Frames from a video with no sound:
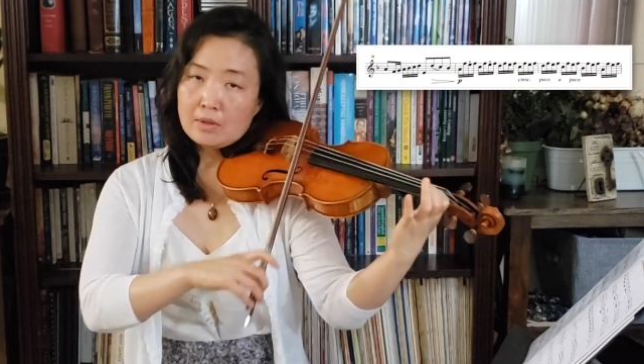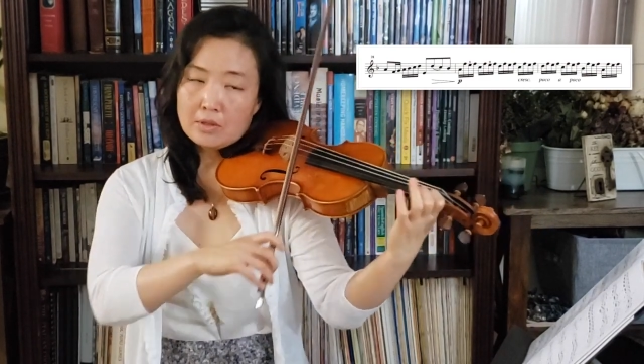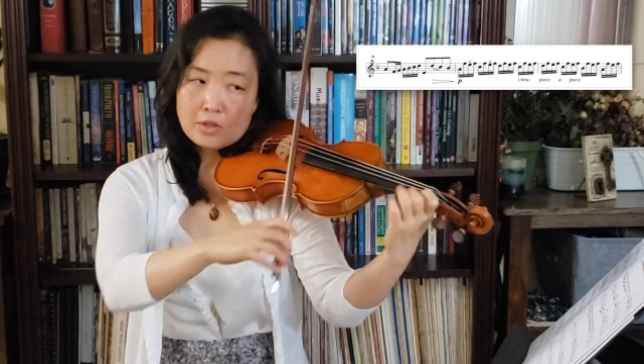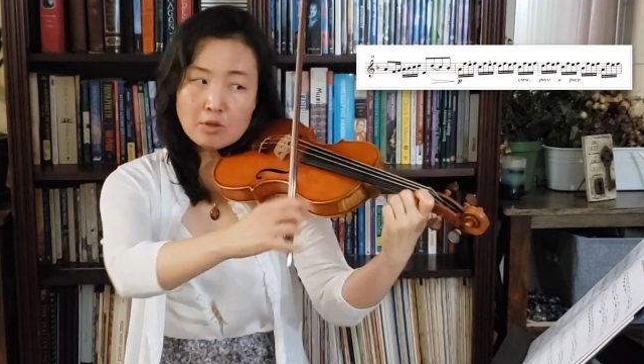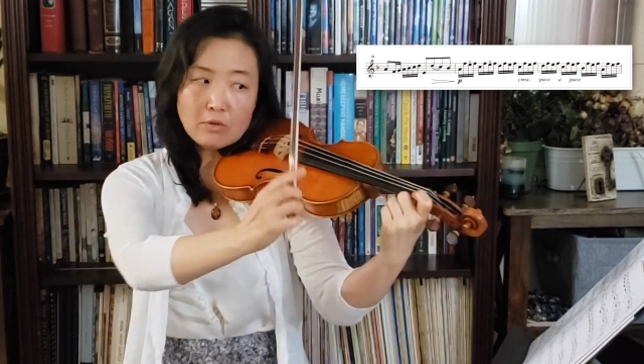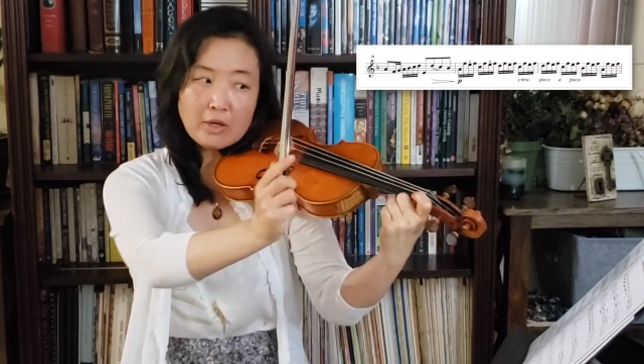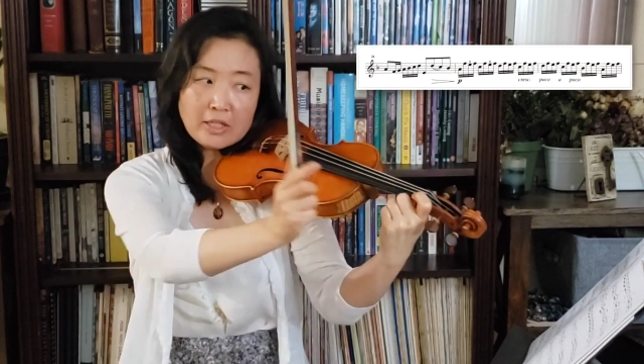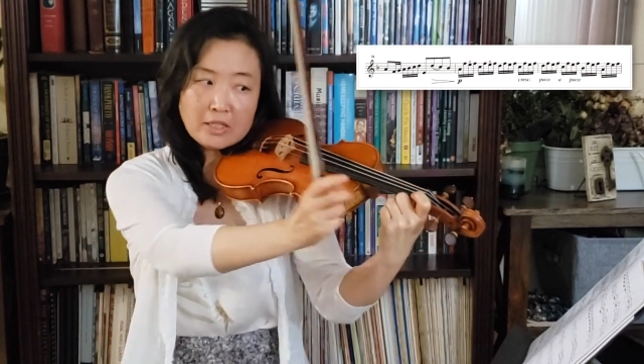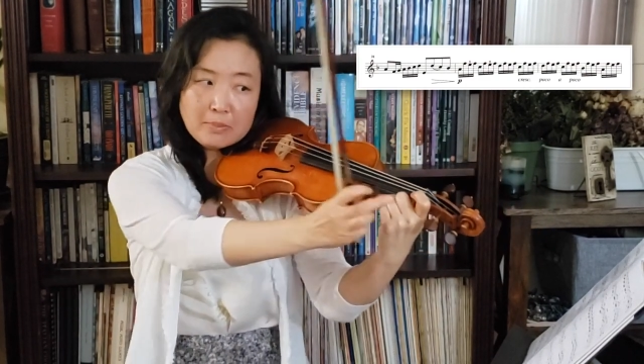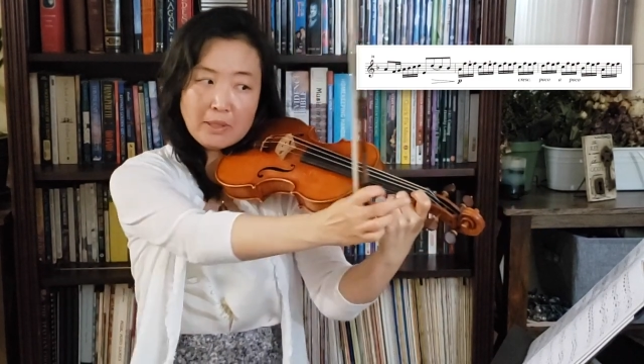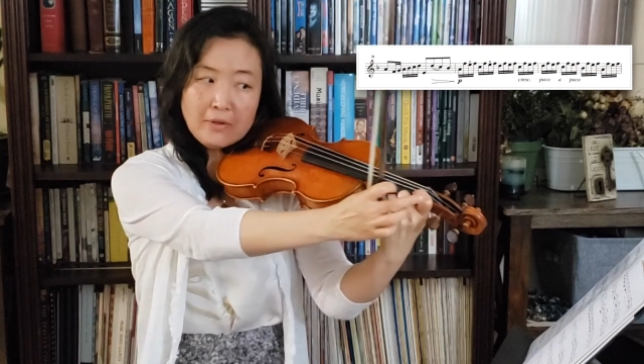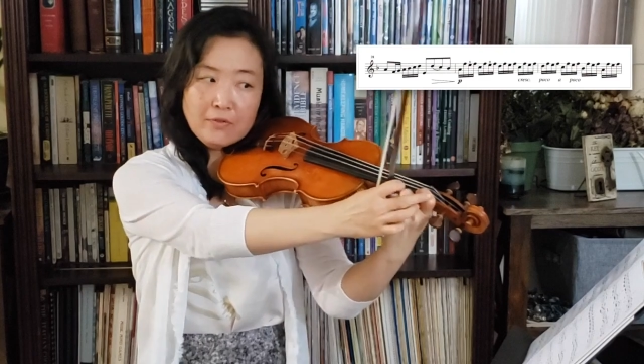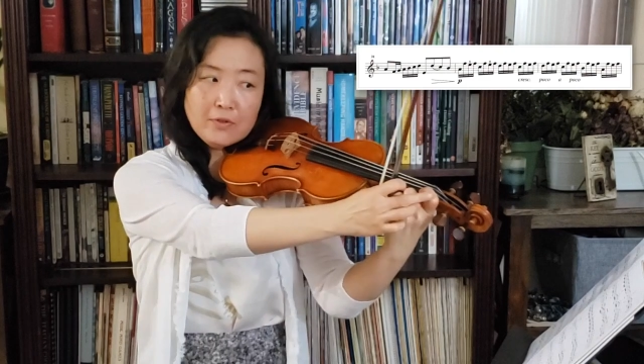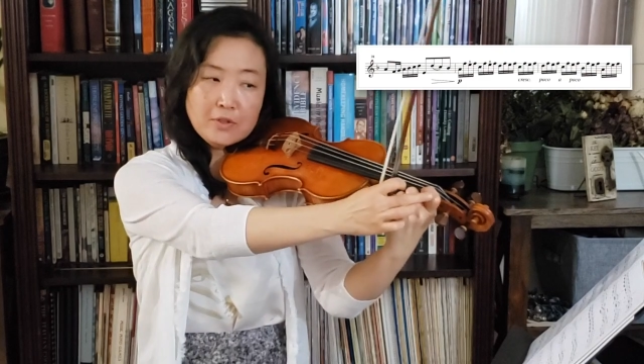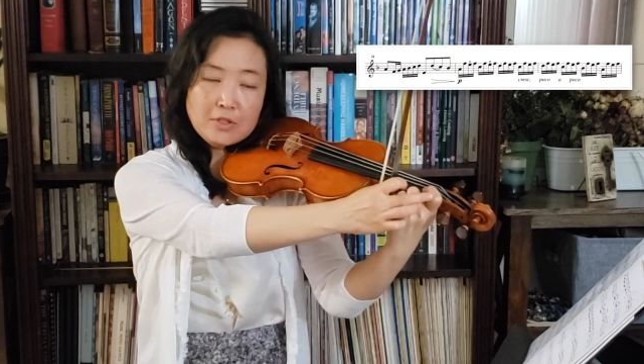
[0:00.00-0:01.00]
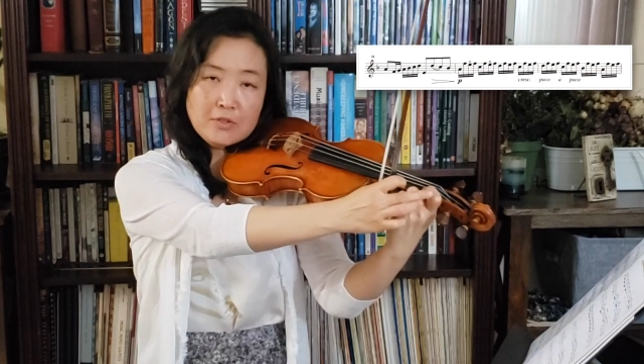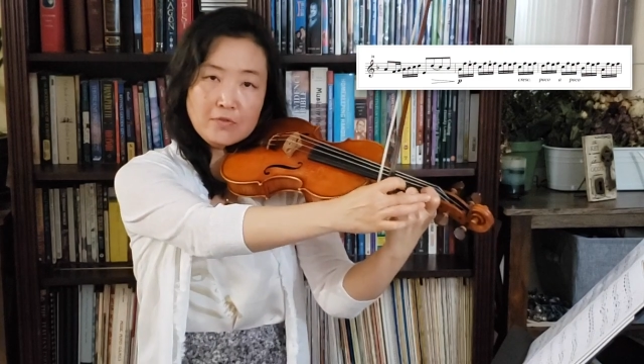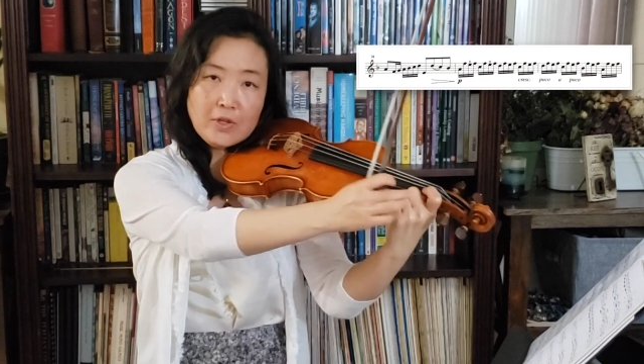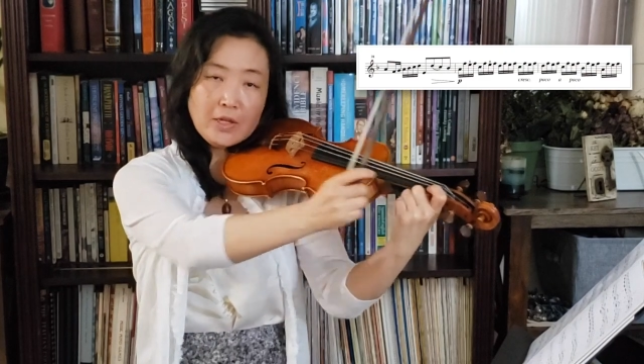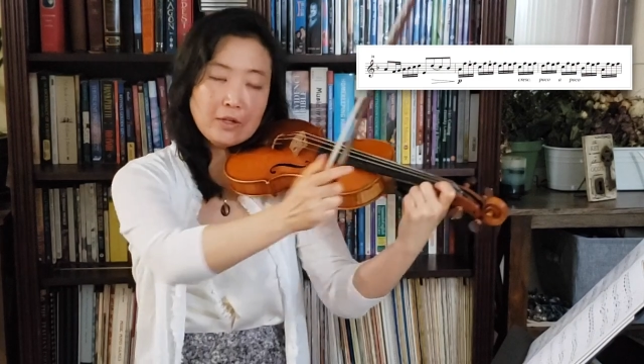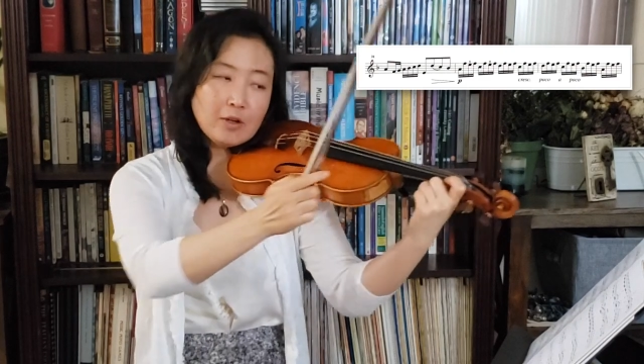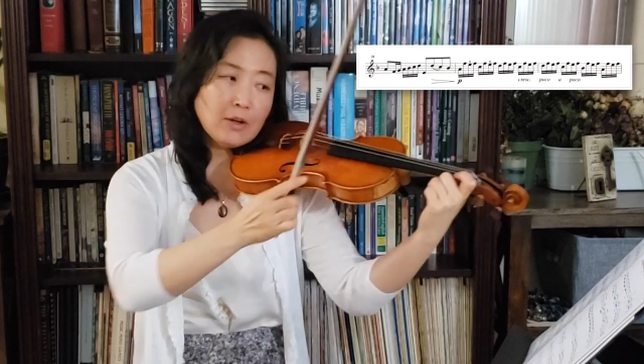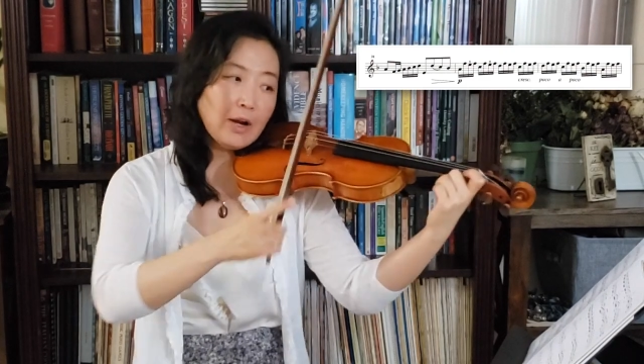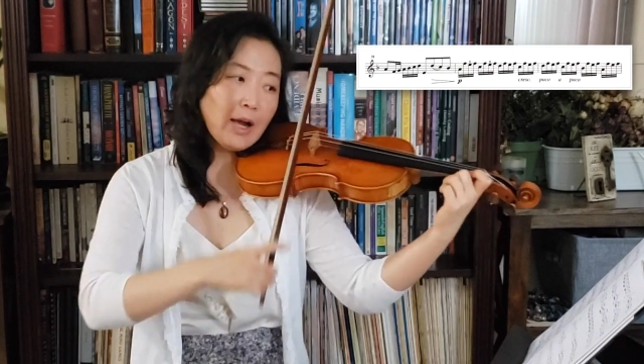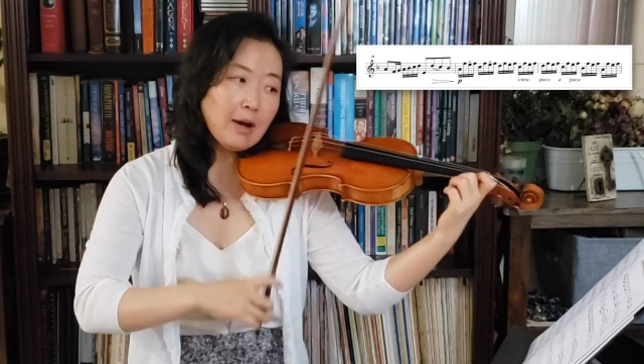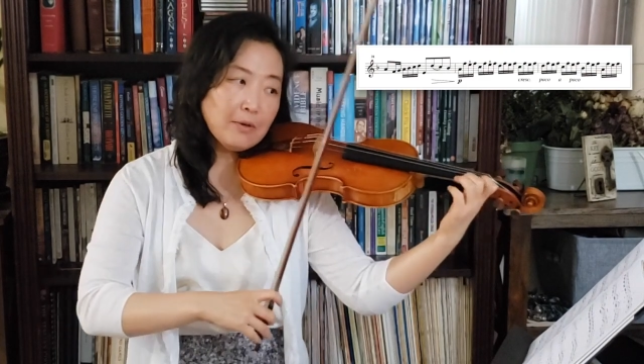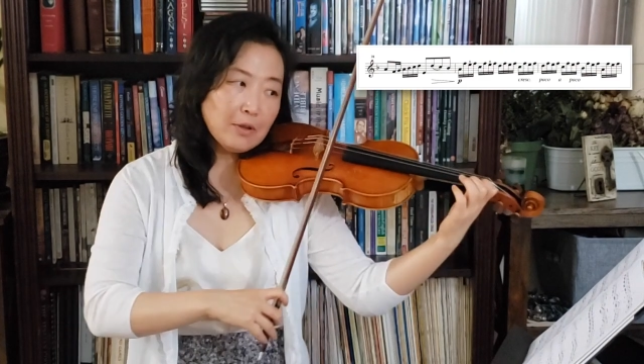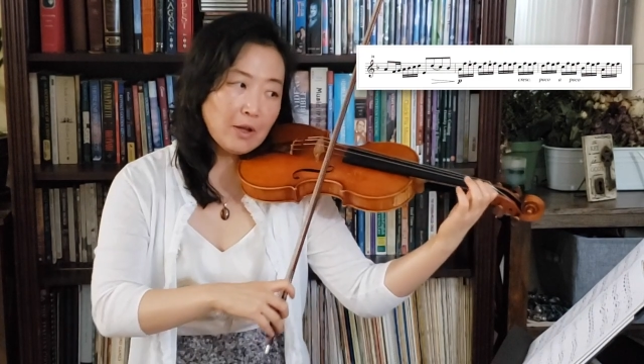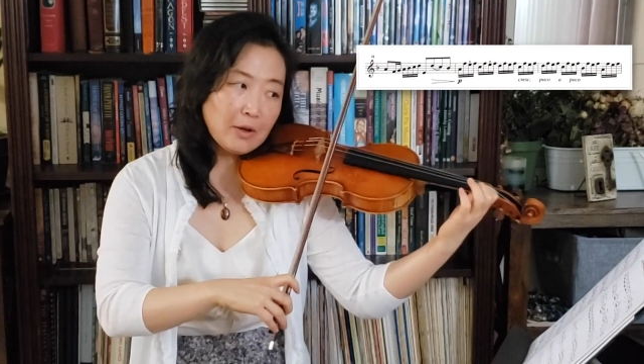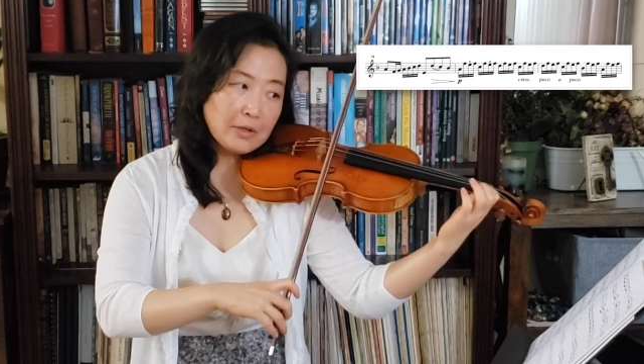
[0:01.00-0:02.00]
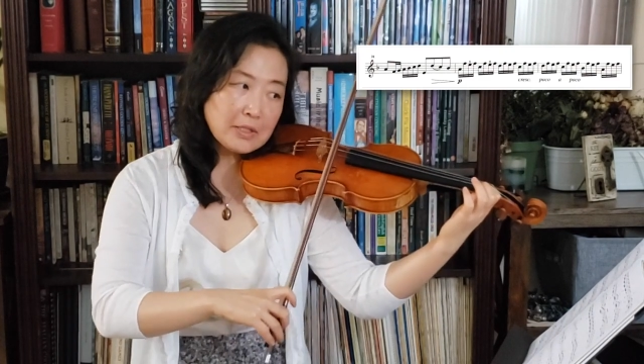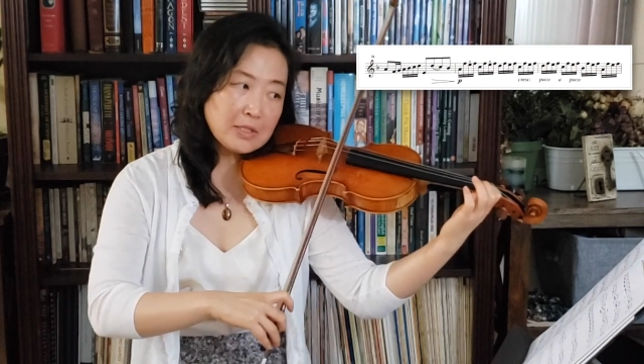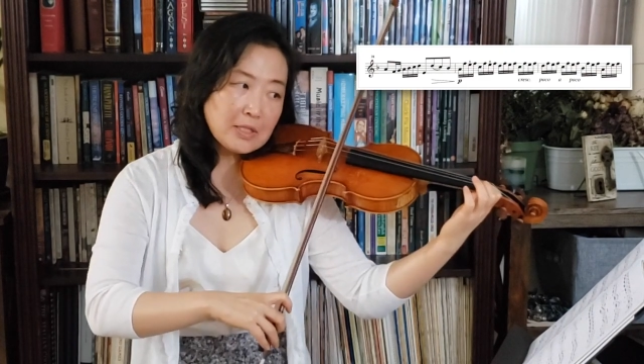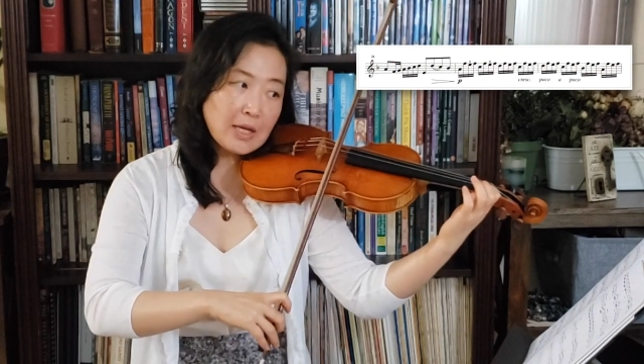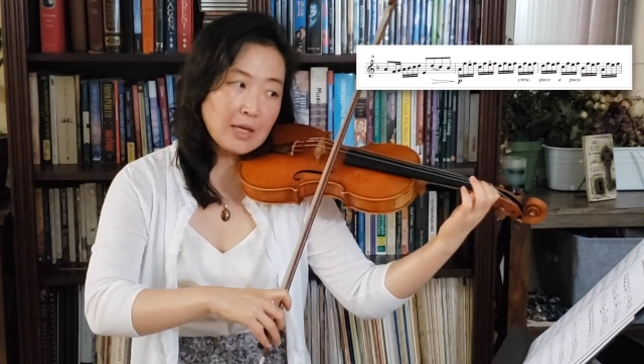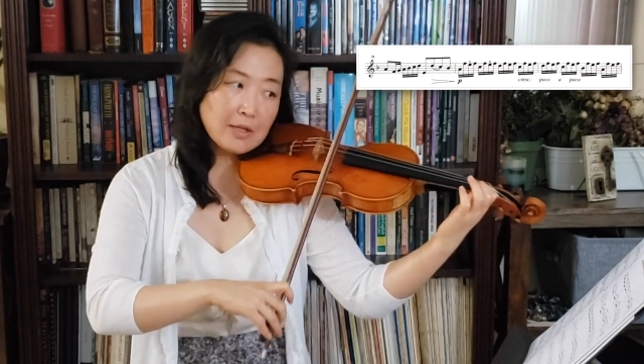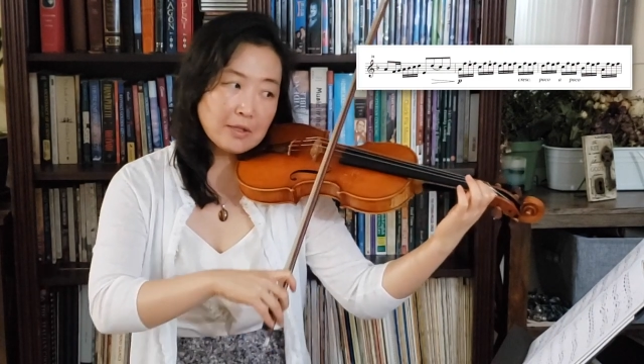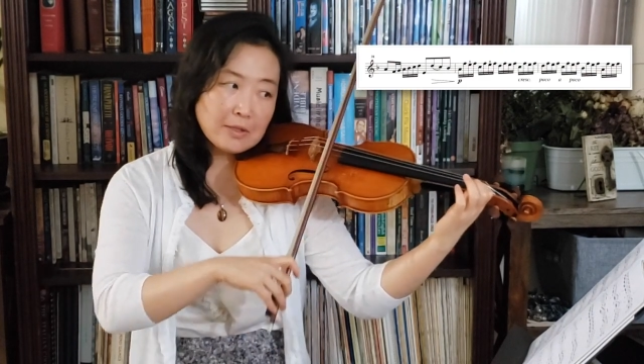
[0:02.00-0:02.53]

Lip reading: so watch my first finger, how long it stays,